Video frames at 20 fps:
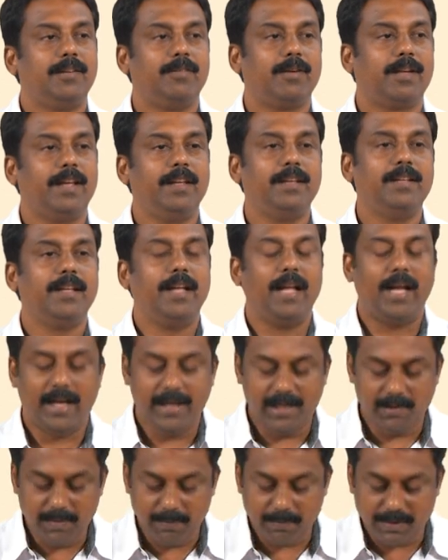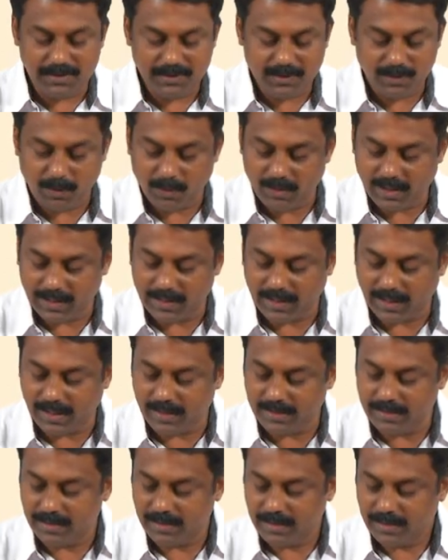okay, it will be much lower
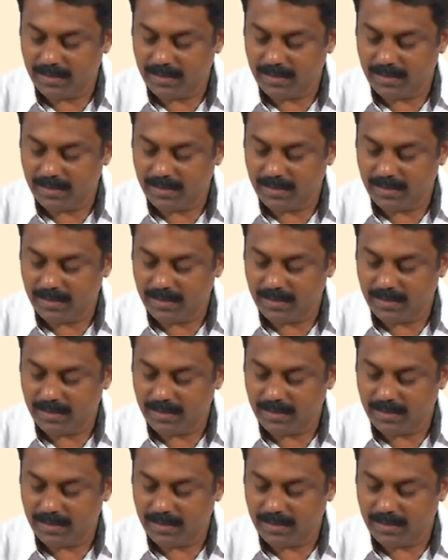than